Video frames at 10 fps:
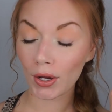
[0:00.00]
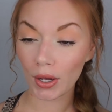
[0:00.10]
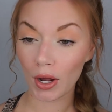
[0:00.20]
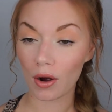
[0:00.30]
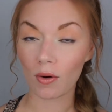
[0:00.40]
you
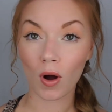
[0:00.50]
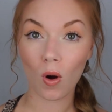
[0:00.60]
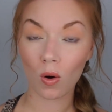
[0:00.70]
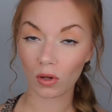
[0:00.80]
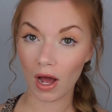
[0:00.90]
know, a
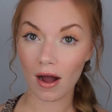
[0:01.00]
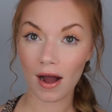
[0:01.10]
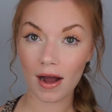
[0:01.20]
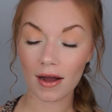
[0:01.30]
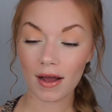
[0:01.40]
whole
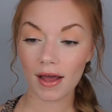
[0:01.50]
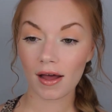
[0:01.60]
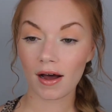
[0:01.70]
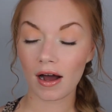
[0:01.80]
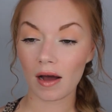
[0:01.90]
lot.
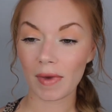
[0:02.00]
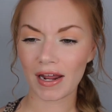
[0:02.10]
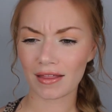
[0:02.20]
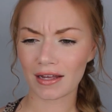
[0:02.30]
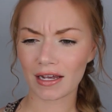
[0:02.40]
And
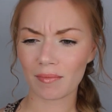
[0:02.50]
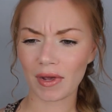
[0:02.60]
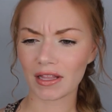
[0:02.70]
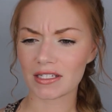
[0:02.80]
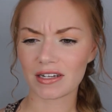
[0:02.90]
I think I can
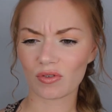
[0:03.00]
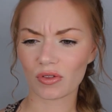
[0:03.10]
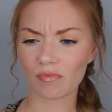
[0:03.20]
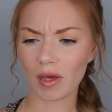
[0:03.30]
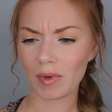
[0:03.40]
bang this out
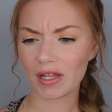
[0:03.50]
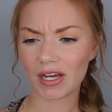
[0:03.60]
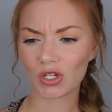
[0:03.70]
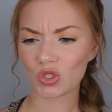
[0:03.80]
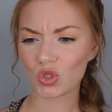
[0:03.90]
in maybe
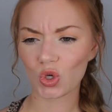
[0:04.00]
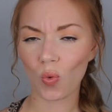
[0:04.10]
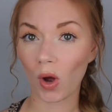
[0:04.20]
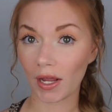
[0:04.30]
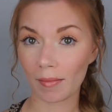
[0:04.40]
like
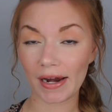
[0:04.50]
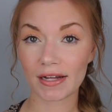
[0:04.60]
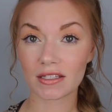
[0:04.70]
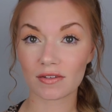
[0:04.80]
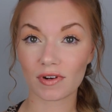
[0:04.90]
20
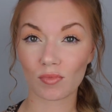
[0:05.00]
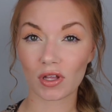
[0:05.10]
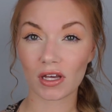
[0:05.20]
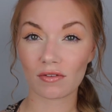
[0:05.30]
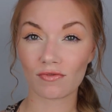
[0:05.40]
minutes if I'm
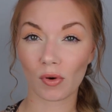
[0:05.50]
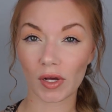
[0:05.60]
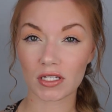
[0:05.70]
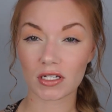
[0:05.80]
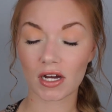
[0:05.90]
really
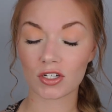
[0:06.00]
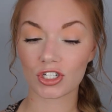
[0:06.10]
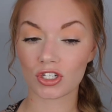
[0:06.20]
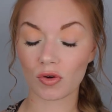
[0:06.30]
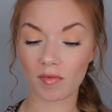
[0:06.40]
focused on
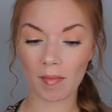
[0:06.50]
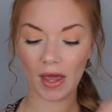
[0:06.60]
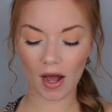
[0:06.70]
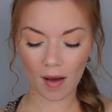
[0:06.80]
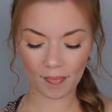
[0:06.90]
just doing my
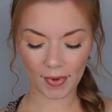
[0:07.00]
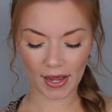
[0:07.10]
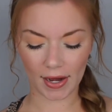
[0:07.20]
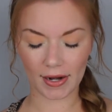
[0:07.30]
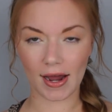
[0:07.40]
makeup
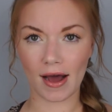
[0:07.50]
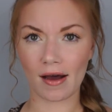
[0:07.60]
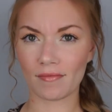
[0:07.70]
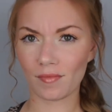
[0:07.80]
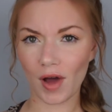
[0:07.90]
and
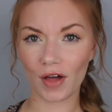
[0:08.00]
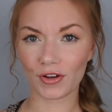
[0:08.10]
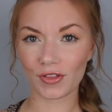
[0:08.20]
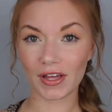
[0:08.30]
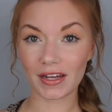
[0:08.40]
not
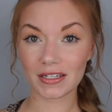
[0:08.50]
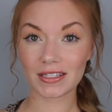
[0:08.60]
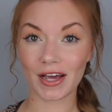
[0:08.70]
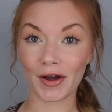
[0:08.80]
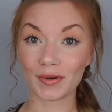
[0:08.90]
other things.
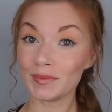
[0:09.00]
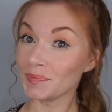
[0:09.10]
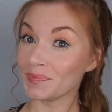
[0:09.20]
So